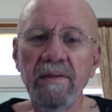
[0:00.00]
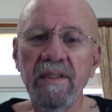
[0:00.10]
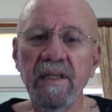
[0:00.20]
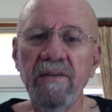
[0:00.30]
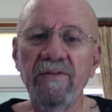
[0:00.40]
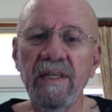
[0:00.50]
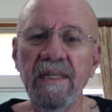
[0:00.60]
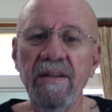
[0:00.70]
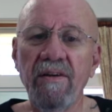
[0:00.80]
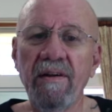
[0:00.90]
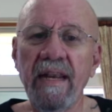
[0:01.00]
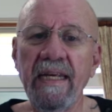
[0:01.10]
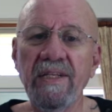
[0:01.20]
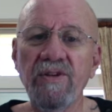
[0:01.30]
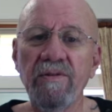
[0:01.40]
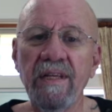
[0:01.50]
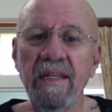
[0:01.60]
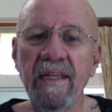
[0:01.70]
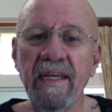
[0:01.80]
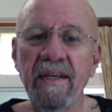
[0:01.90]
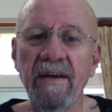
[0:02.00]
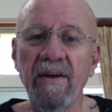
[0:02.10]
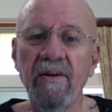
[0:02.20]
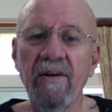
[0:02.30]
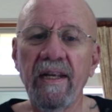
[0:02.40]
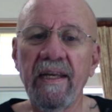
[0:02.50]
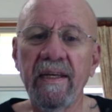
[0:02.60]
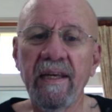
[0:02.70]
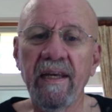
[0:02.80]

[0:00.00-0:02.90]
think it's in their nature that they inherently